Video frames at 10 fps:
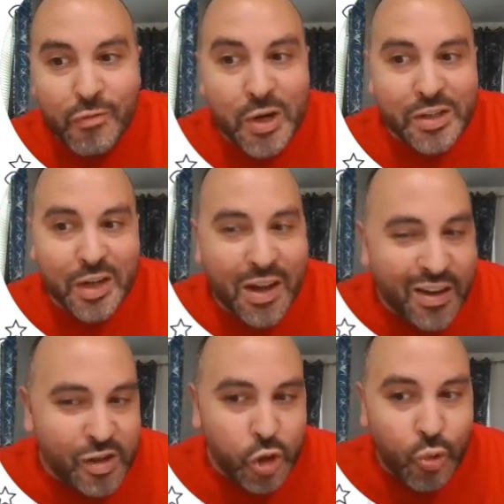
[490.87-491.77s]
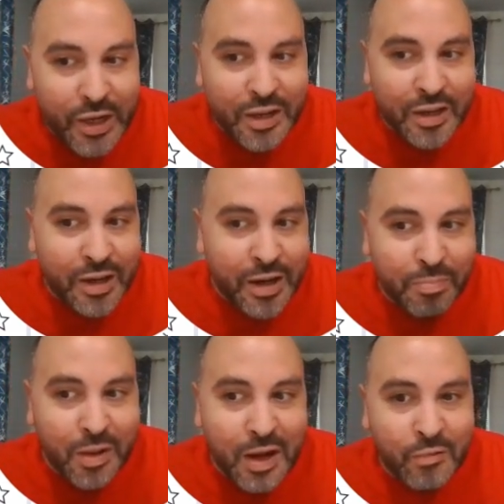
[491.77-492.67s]
free to kind of tweak it and
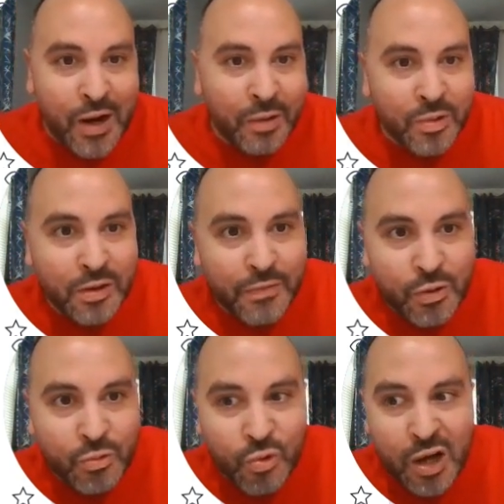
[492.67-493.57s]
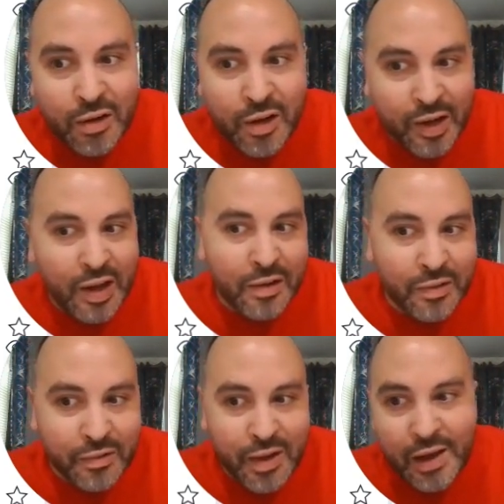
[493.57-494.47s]
play around with it if you want.
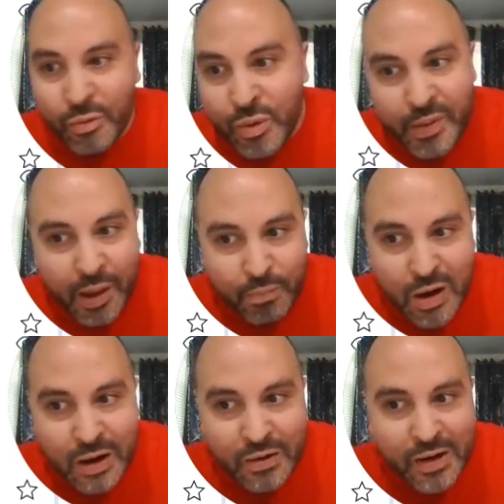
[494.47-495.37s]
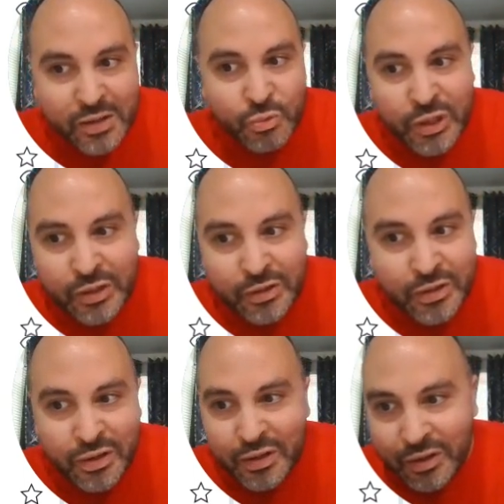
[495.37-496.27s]
Again, how do we make progress? We
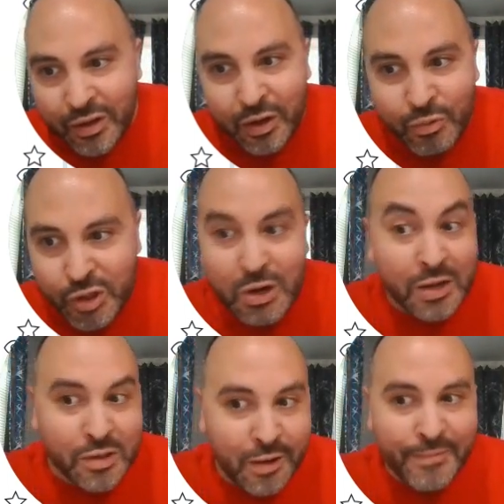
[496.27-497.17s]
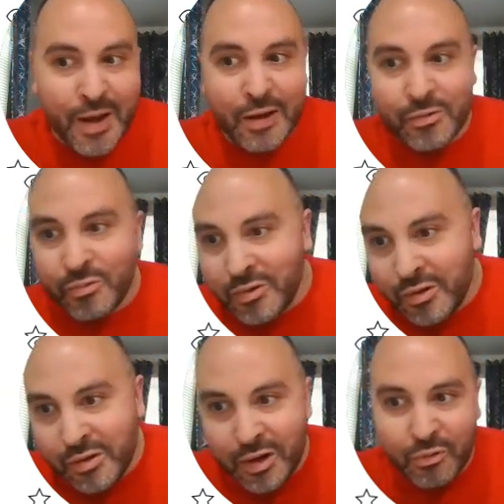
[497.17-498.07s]
try stuff out,
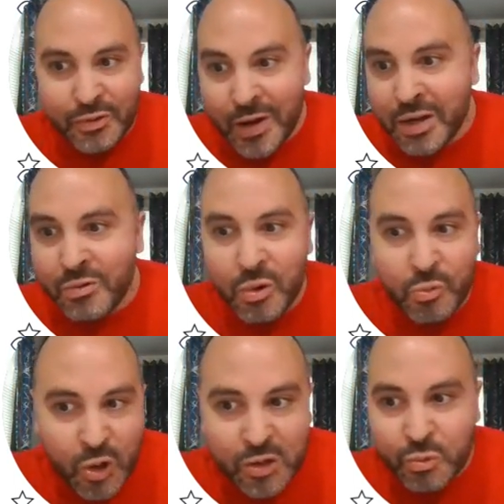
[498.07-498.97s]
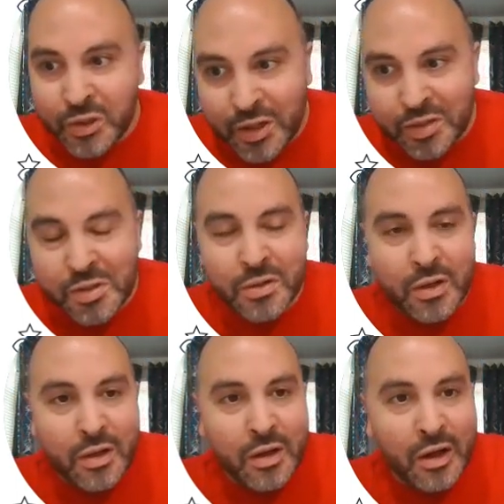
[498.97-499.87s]
we find out what works, what doesn't.
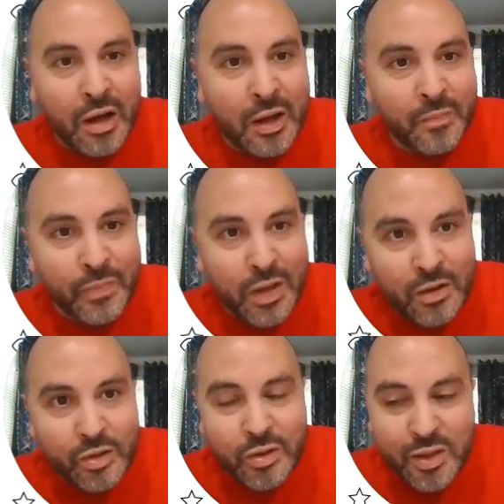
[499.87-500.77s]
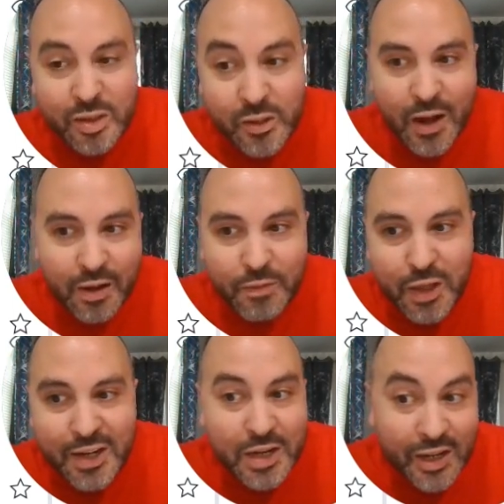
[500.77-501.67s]
So this is kind of the
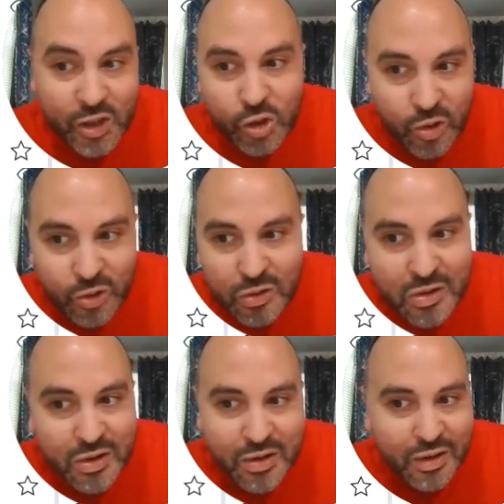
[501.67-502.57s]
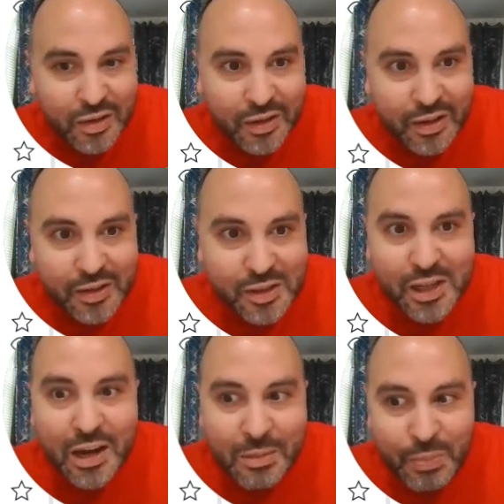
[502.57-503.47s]
initial
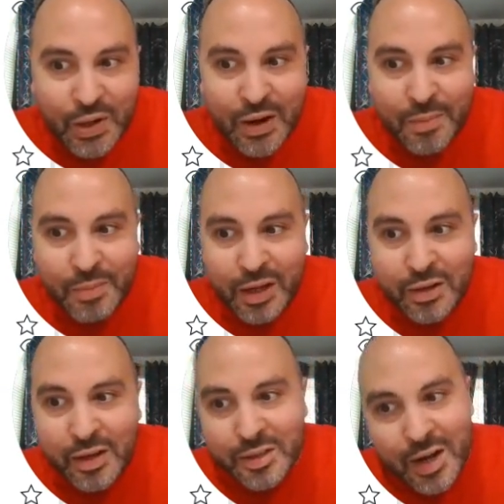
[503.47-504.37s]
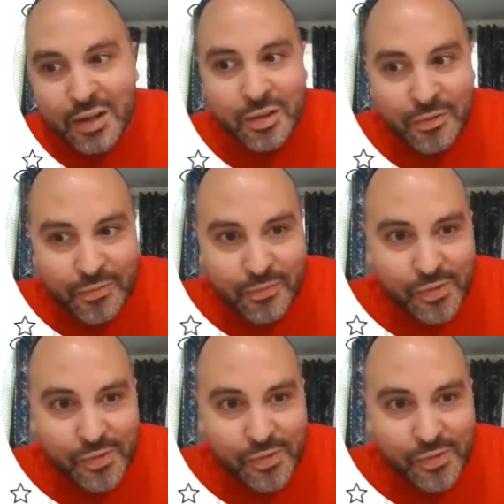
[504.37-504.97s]
setup here. I mean, it's not the